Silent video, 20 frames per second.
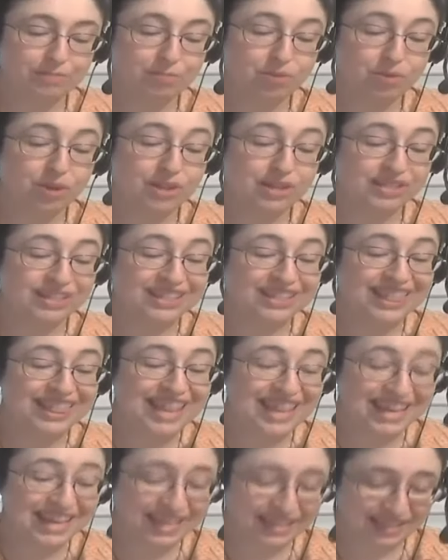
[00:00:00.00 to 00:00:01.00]

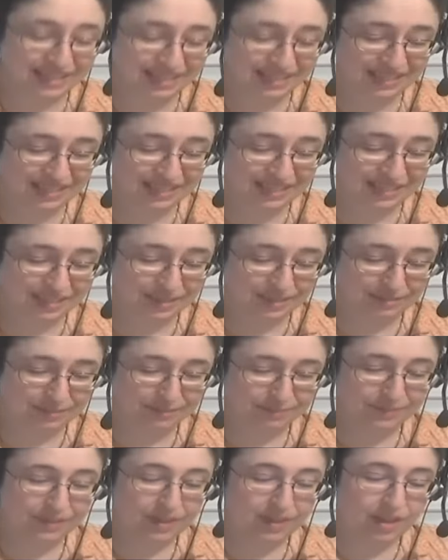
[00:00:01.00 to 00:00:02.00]
prosthetics.
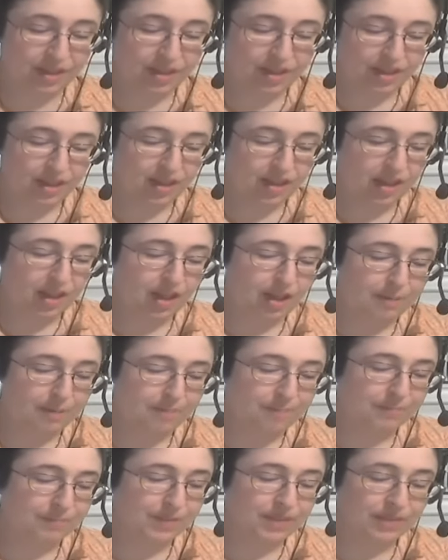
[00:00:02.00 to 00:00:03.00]

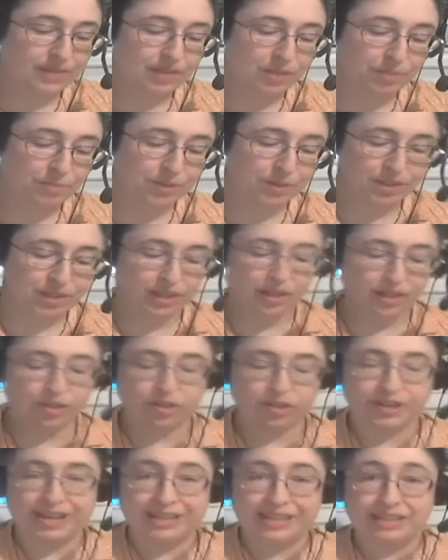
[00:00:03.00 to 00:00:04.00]
Um, in this
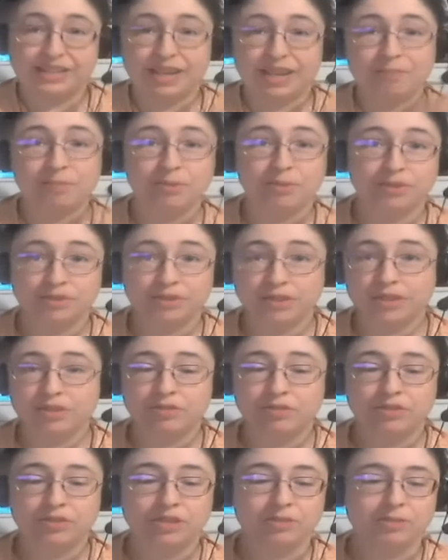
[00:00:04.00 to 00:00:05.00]
particular example that they
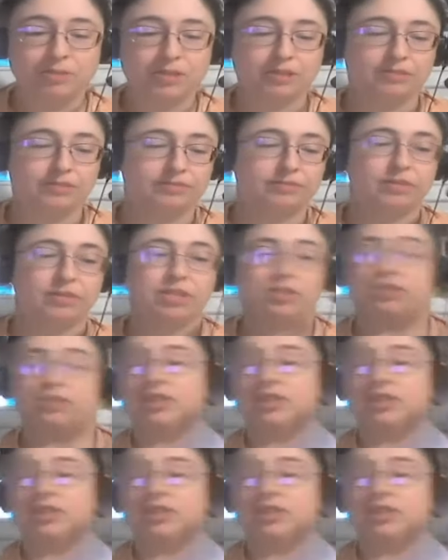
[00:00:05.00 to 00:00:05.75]
use in the book, which